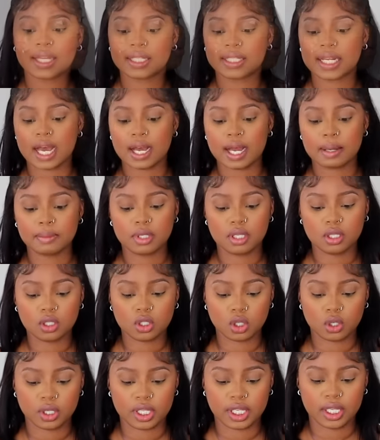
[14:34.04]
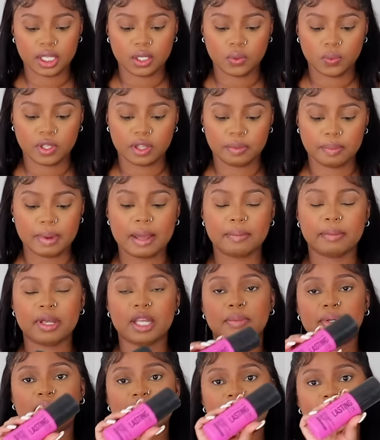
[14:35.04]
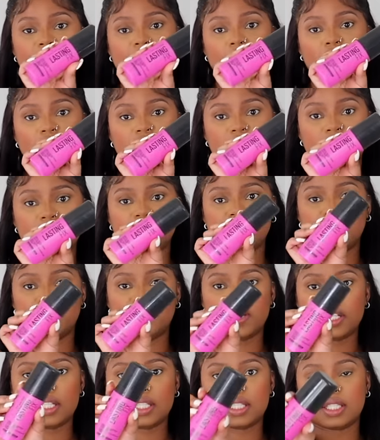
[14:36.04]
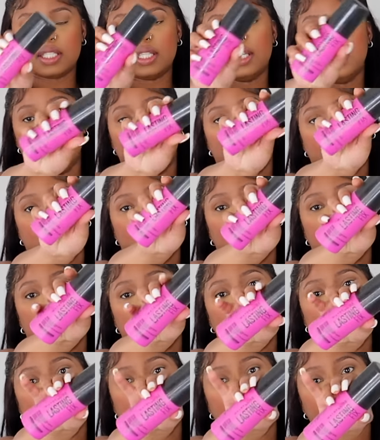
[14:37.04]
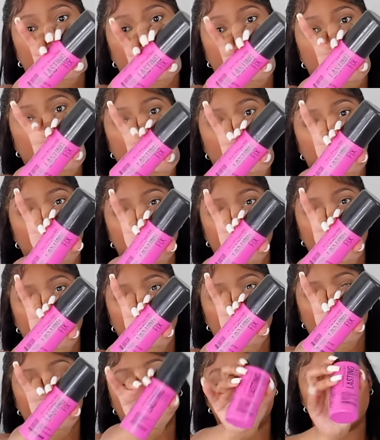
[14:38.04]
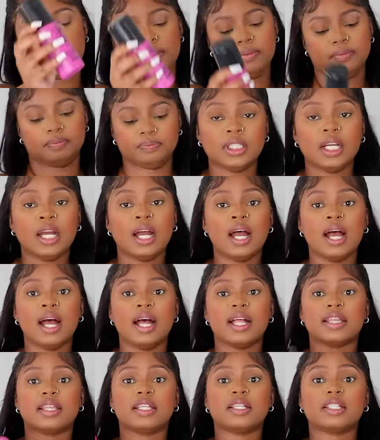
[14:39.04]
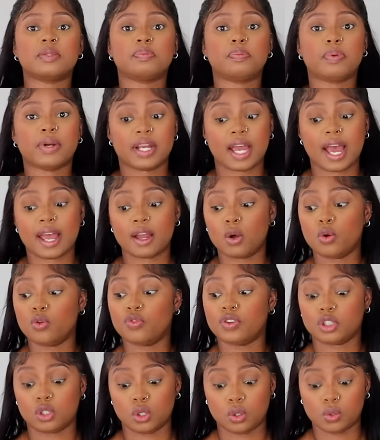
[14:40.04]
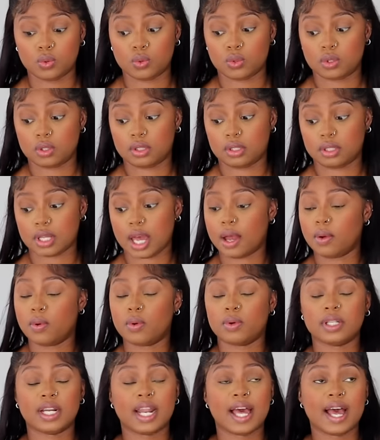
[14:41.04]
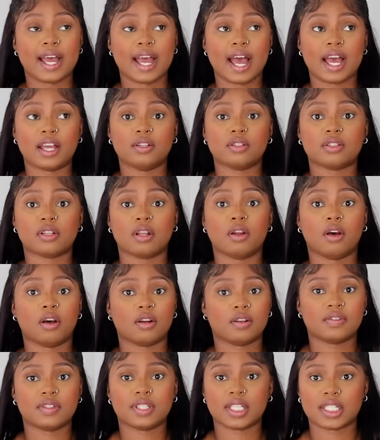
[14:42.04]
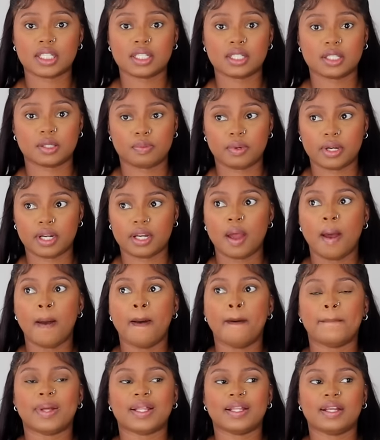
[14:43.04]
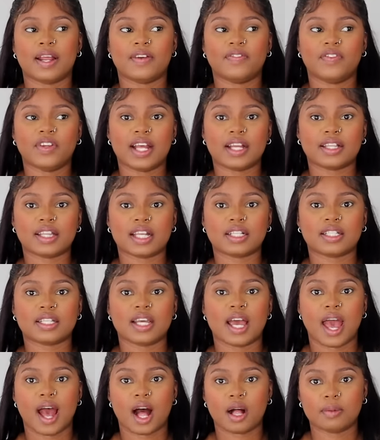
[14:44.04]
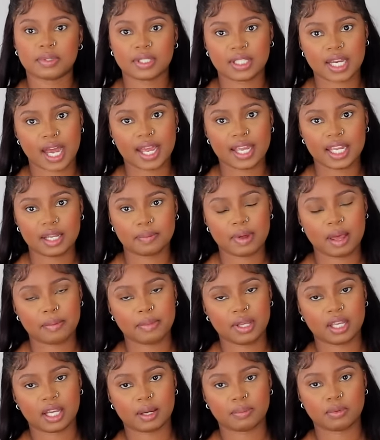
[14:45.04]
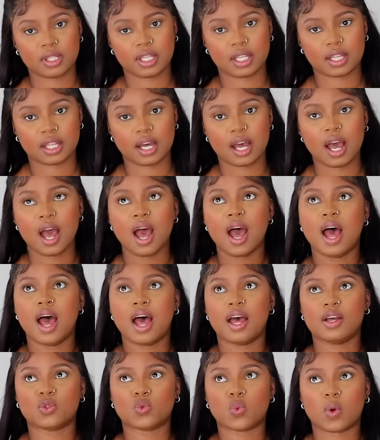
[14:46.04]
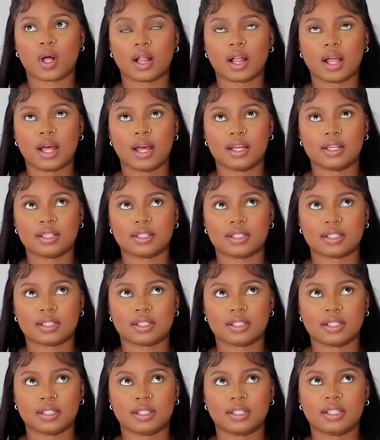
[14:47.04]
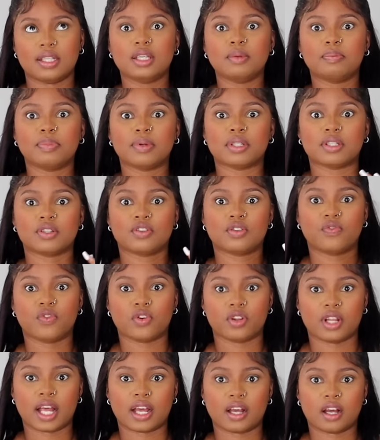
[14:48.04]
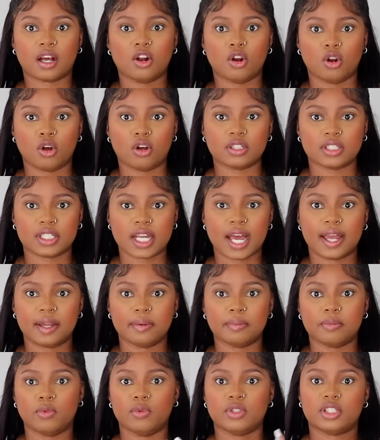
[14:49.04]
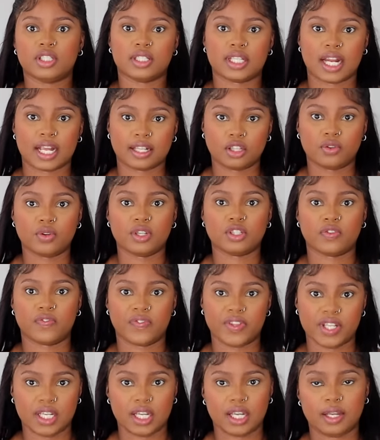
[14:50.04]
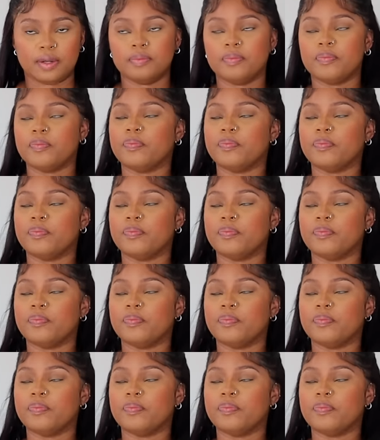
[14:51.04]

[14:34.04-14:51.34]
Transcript: Now I'm gonna go in with my Maybelline Lasting Fix setting spray. This spray I overdose. I won't lie, I use a lot of setting spray, but then I feel like that helps tie in my makeup together as well as keep it for like a long time, which is like the rest of the day.